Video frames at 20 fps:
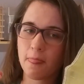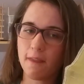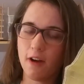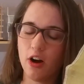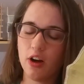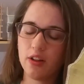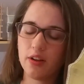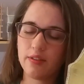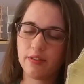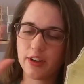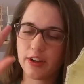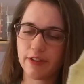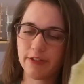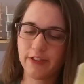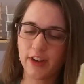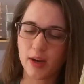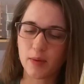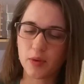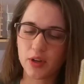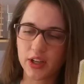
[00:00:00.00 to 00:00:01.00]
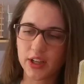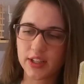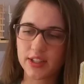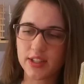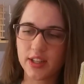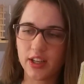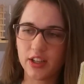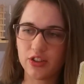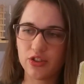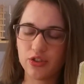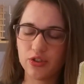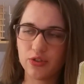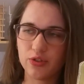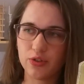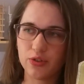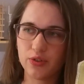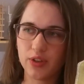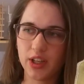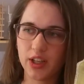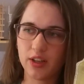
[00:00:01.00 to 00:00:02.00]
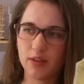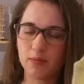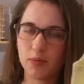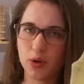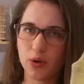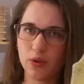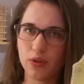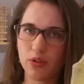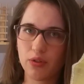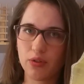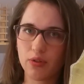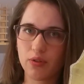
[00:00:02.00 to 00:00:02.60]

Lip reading: All of their fabrics they do in both